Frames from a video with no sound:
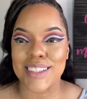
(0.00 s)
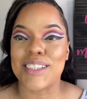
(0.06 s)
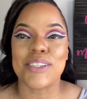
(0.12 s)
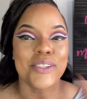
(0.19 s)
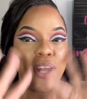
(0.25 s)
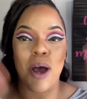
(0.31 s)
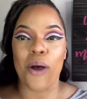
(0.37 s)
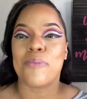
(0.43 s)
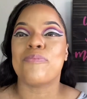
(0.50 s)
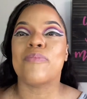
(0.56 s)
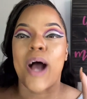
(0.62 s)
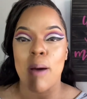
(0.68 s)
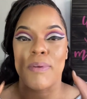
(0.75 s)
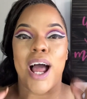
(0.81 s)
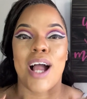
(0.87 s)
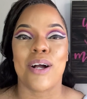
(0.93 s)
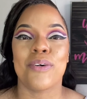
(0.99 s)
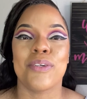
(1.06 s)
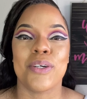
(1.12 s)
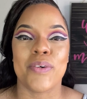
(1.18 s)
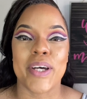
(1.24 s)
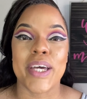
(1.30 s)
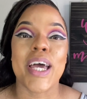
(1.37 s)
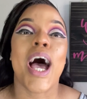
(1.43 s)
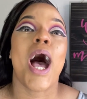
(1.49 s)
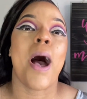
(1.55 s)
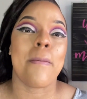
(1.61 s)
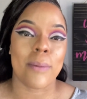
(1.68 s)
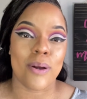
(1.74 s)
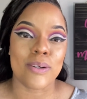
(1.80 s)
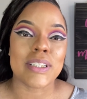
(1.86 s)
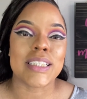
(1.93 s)
no, I'm not gonna do it.
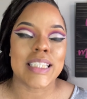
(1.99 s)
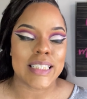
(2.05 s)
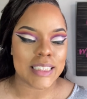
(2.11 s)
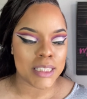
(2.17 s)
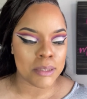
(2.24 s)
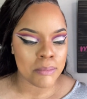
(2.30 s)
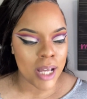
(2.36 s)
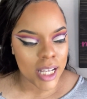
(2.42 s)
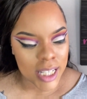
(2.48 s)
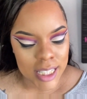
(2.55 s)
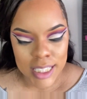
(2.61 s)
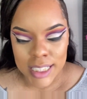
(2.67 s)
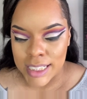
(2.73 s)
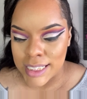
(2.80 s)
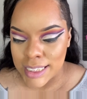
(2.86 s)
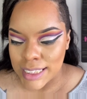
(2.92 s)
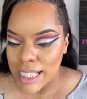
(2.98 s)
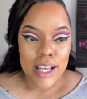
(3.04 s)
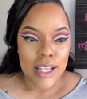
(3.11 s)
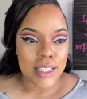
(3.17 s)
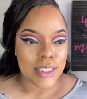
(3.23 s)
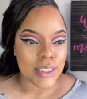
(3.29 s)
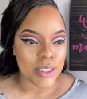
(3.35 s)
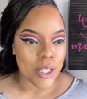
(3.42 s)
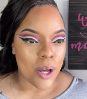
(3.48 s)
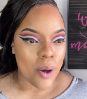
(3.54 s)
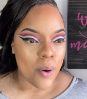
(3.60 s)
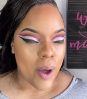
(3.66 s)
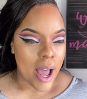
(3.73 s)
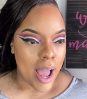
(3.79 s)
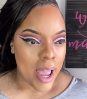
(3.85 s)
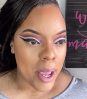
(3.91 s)
I'm gonna stick to my guns. So
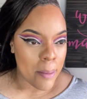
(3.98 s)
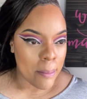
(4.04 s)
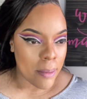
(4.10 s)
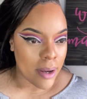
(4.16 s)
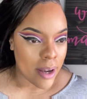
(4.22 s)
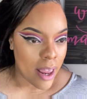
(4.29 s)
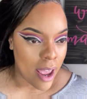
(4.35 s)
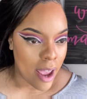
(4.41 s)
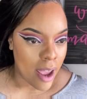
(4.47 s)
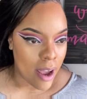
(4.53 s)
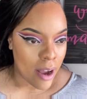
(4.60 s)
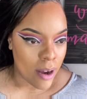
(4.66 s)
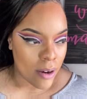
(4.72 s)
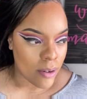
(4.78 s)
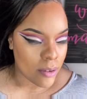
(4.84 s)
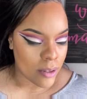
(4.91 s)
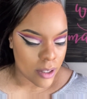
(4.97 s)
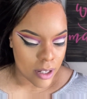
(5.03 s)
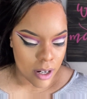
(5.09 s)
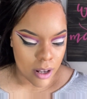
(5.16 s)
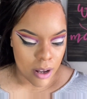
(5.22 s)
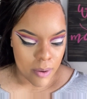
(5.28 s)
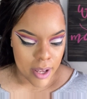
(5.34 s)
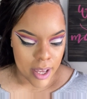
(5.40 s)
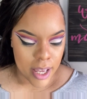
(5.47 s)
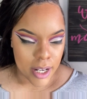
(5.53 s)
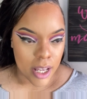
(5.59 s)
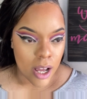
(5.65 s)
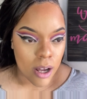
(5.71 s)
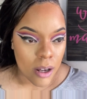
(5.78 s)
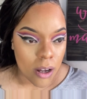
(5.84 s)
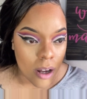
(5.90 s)
I am now gonna go ahead and
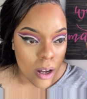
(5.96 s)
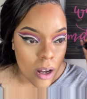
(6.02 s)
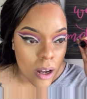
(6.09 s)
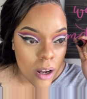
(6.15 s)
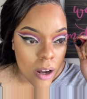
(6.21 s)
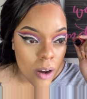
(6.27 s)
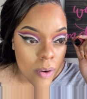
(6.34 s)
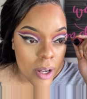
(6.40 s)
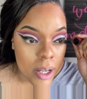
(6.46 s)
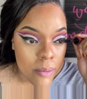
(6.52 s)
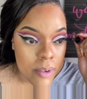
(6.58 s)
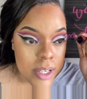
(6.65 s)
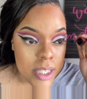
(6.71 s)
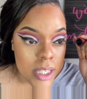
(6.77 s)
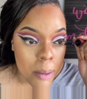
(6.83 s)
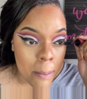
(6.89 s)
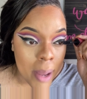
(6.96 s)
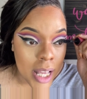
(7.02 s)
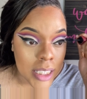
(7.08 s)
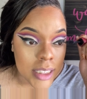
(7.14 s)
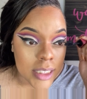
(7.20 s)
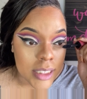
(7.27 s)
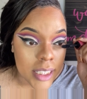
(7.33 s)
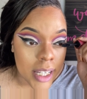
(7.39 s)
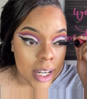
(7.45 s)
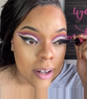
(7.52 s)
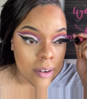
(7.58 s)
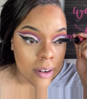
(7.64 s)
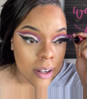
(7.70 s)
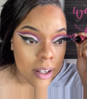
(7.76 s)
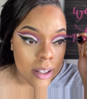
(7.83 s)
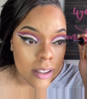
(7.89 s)
go in with some
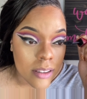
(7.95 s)
mascara.